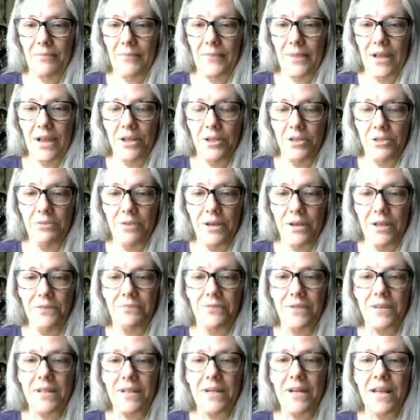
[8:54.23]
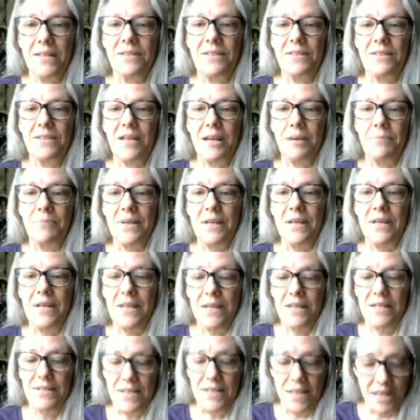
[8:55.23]
And you're ready for the next step.
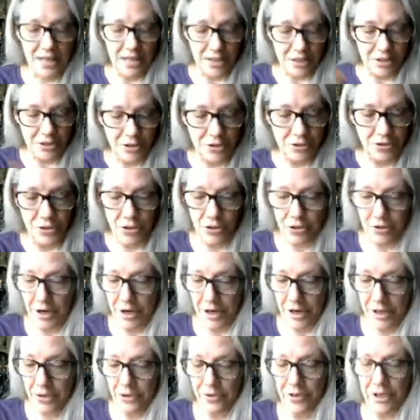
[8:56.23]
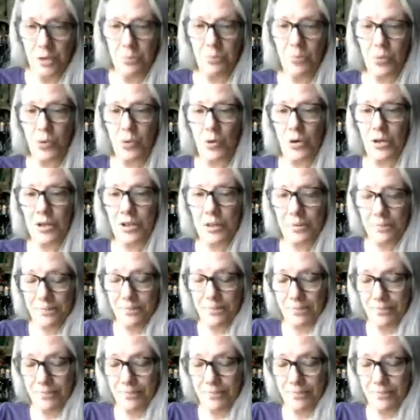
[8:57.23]
Take it your ironing board.